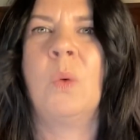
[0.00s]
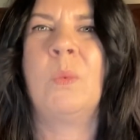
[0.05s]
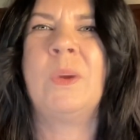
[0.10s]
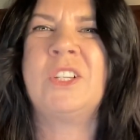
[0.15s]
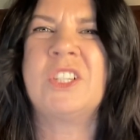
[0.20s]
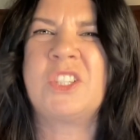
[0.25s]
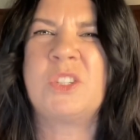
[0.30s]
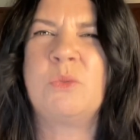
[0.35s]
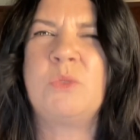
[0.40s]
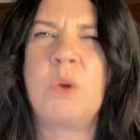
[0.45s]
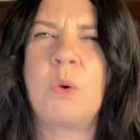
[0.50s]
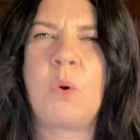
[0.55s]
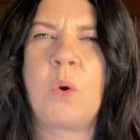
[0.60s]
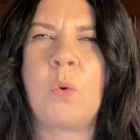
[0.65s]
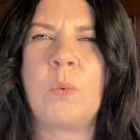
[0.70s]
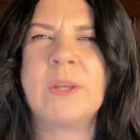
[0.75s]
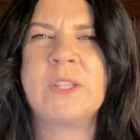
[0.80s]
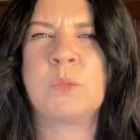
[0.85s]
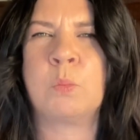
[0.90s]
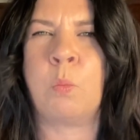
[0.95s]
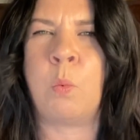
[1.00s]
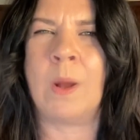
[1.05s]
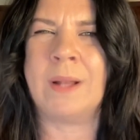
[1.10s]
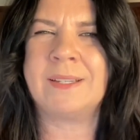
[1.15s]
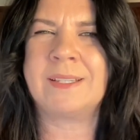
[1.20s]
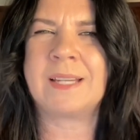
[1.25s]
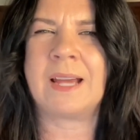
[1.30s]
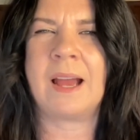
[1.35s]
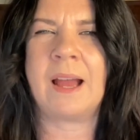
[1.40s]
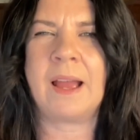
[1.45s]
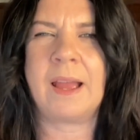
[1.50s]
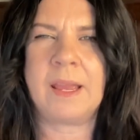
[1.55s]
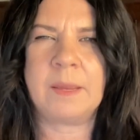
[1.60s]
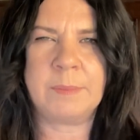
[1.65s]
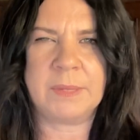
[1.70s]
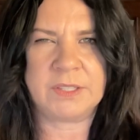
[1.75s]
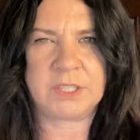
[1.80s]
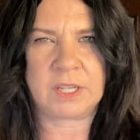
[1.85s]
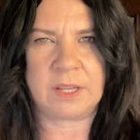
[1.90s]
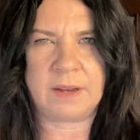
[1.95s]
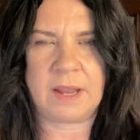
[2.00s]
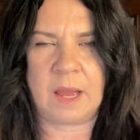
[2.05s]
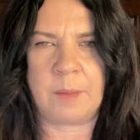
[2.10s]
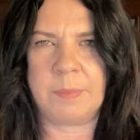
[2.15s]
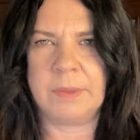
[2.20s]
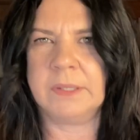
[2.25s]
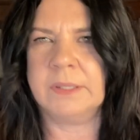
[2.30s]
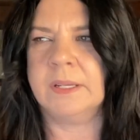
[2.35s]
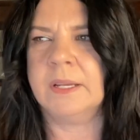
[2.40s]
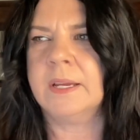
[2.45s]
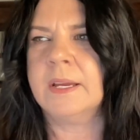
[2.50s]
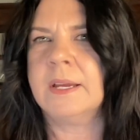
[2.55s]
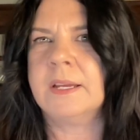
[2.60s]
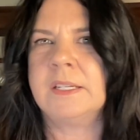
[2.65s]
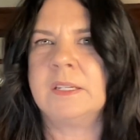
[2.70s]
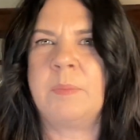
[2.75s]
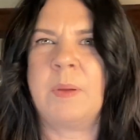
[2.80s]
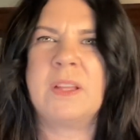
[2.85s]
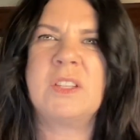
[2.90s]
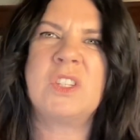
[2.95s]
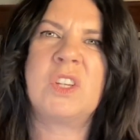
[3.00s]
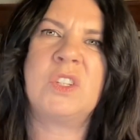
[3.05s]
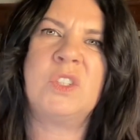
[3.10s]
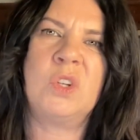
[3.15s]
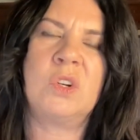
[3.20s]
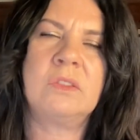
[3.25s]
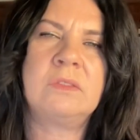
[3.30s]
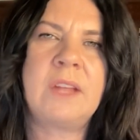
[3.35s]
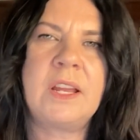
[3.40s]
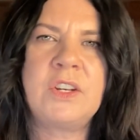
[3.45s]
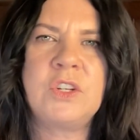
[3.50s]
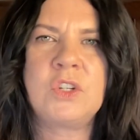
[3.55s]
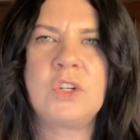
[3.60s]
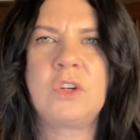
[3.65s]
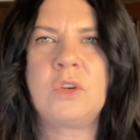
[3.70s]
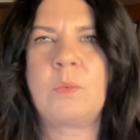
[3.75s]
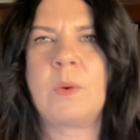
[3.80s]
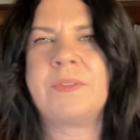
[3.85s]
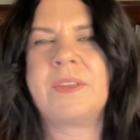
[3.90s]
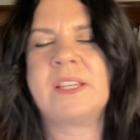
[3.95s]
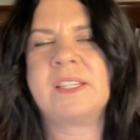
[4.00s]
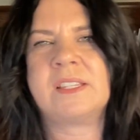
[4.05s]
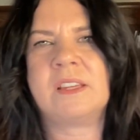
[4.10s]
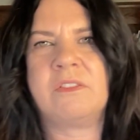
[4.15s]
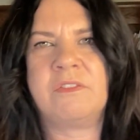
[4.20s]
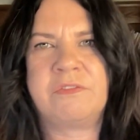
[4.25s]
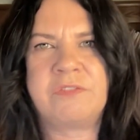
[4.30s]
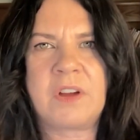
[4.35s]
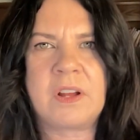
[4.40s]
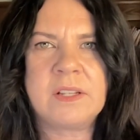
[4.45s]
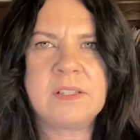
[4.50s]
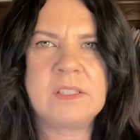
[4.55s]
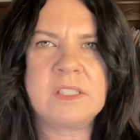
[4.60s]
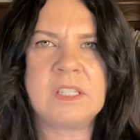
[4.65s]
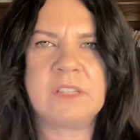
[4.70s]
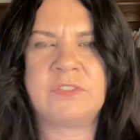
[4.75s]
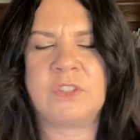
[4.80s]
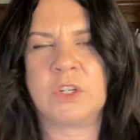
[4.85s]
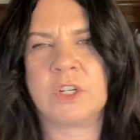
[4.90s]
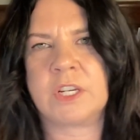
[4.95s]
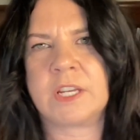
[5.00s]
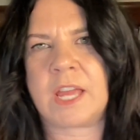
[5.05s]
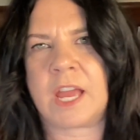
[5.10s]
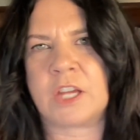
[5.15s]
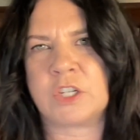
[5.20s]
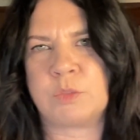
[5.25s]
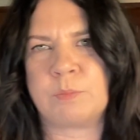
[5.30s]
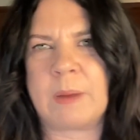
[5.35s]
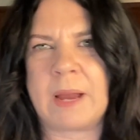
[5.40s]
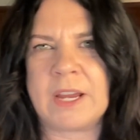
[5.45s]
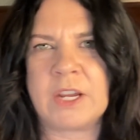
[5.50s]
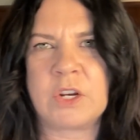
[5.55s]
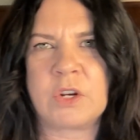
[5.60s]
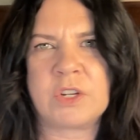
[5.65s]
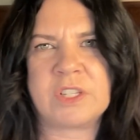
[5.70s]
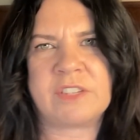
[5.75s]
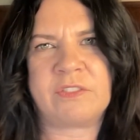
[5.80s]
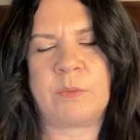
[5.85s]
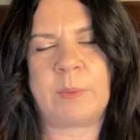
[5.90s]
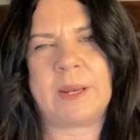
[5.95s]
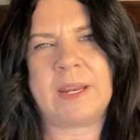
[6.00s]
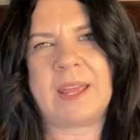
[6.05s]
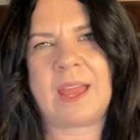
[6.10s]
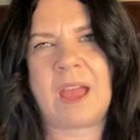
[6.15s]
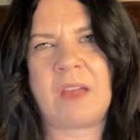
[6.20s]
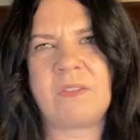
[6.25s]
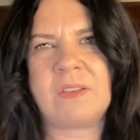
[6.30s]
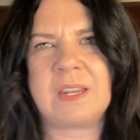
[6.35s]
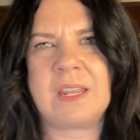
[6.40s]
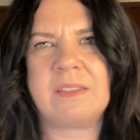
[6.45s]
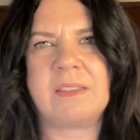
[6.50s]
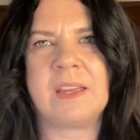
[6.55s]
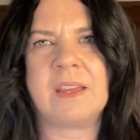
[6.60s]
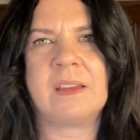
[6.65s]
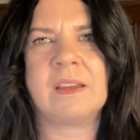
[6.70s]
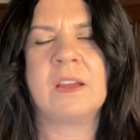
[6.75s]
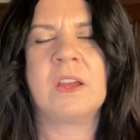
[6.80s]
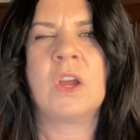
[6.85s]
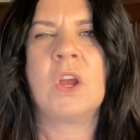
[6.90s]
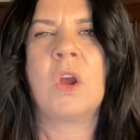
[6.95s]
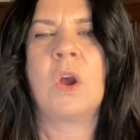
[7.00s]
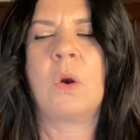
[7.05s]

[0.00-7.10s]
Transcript: We just don't know always what time it's going to happen. Depends on your lender, when they send funds. If you're a cash buyer, does everybody have anything?